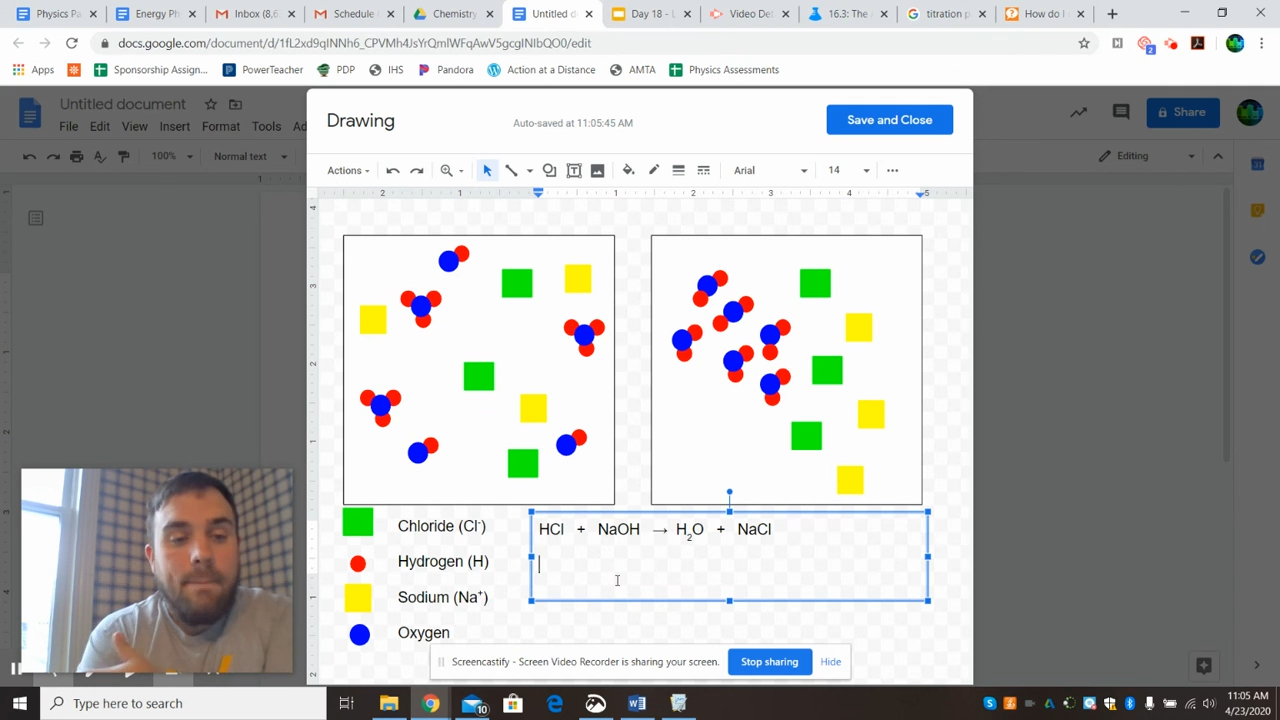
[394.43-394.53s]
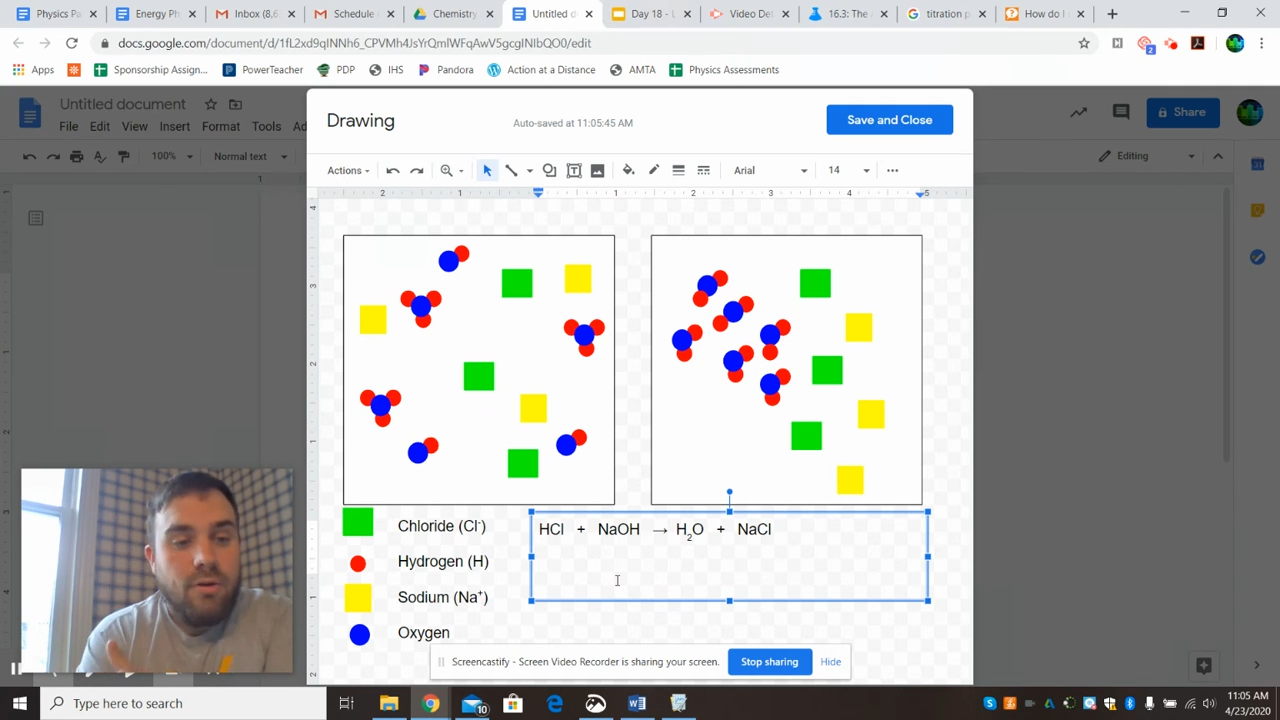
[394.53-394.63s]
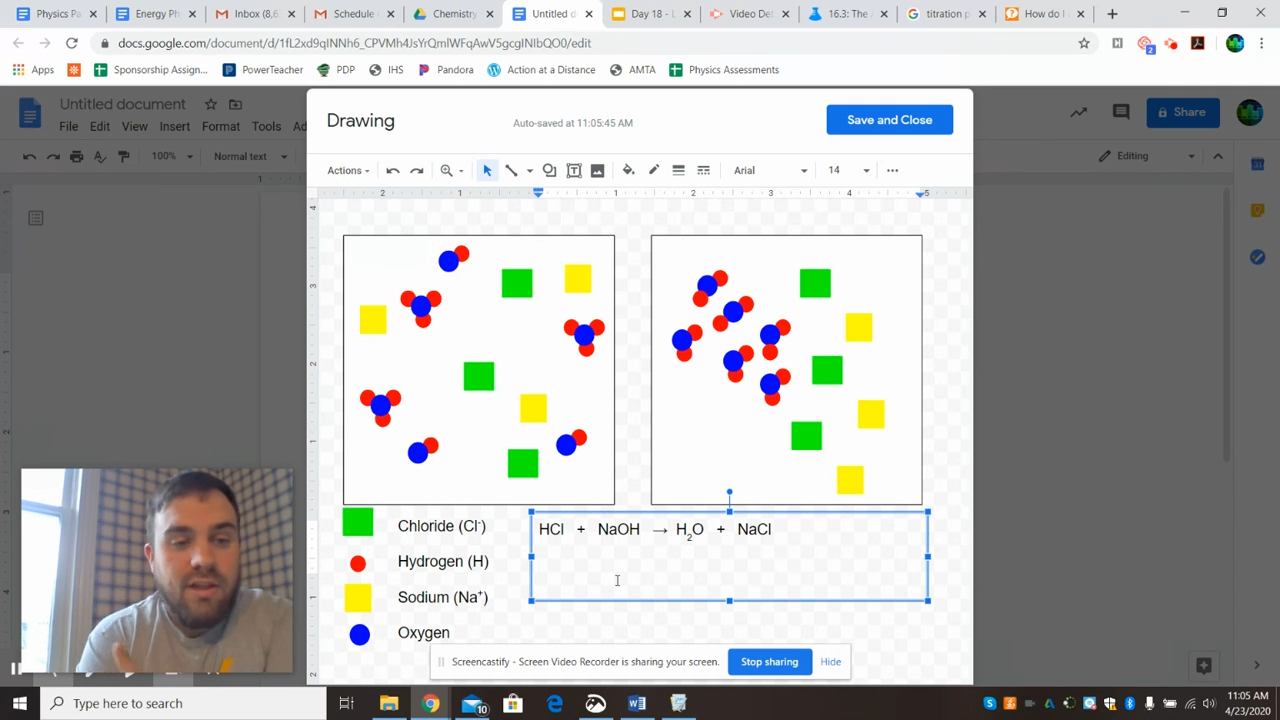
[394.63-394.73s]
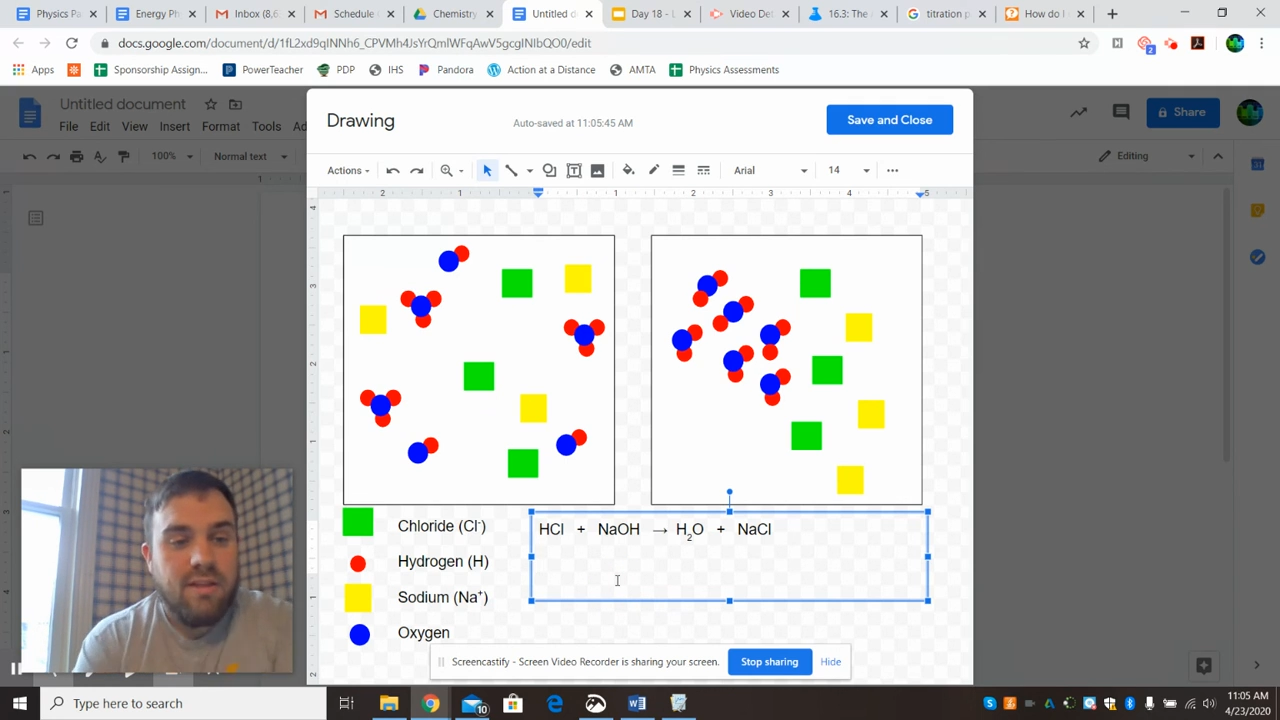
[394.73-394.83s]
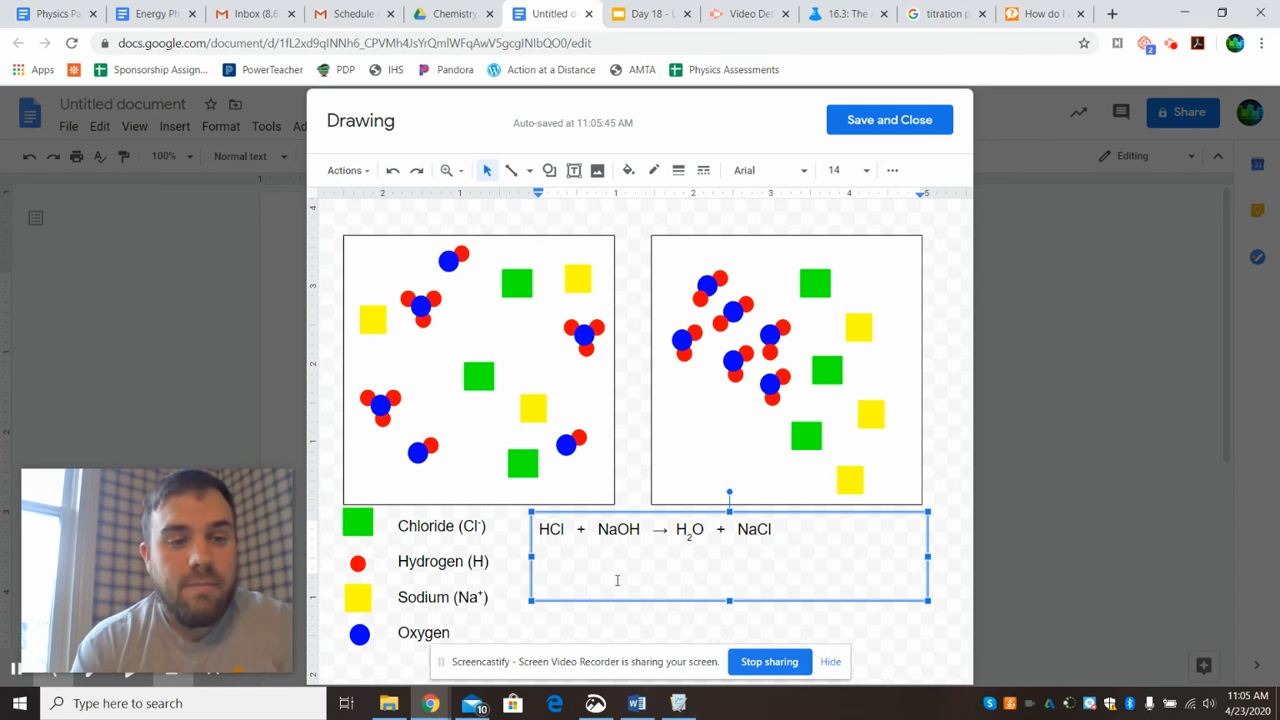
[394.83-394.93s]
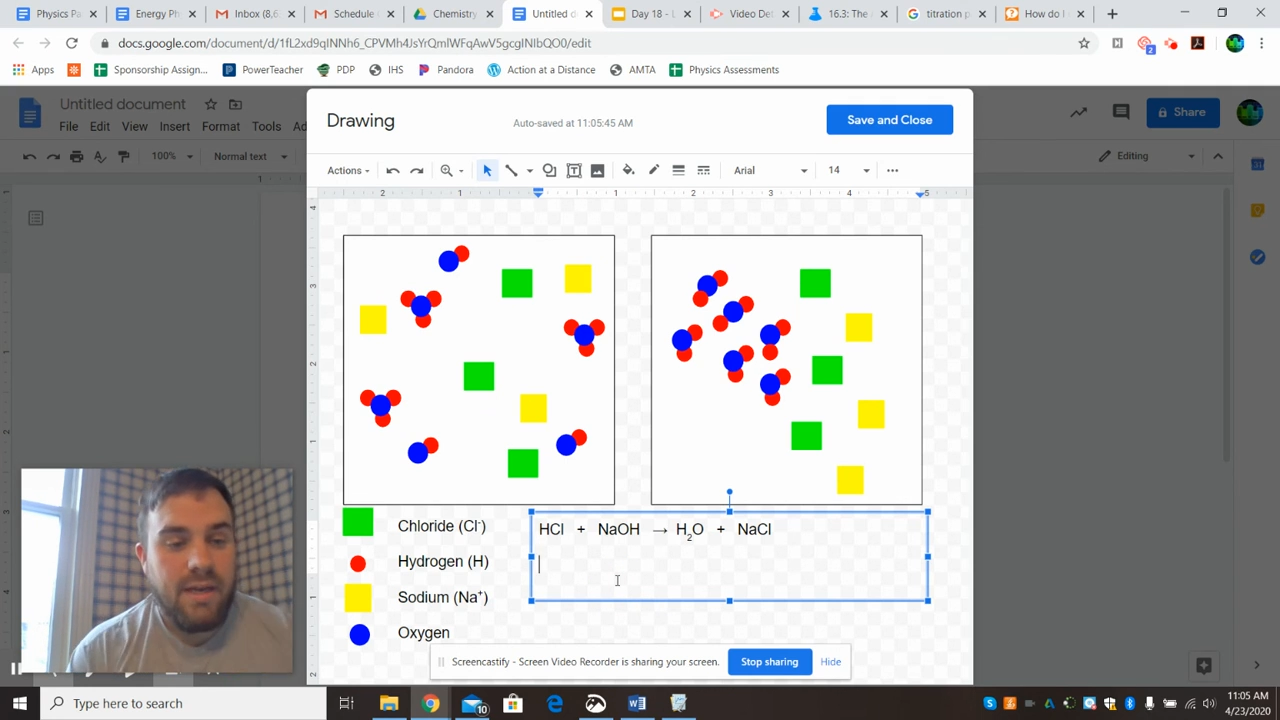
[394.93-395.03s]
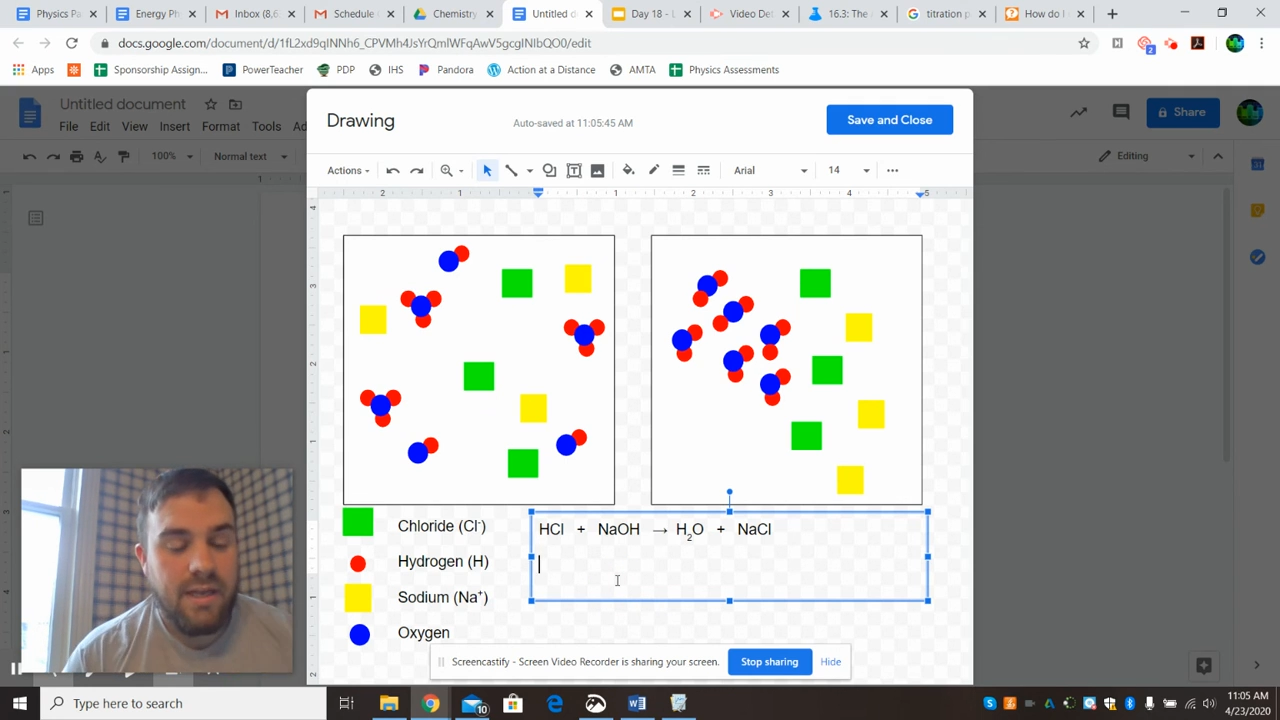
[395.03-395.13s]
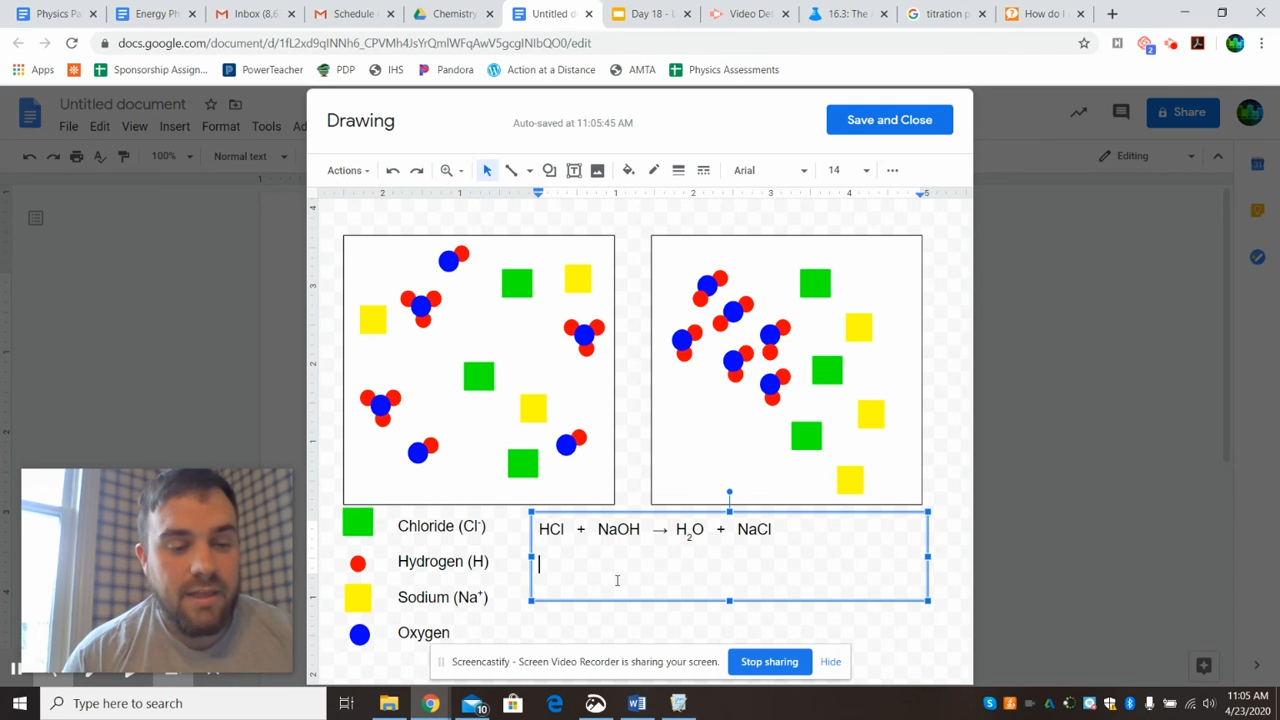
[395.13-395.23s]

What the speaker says: participating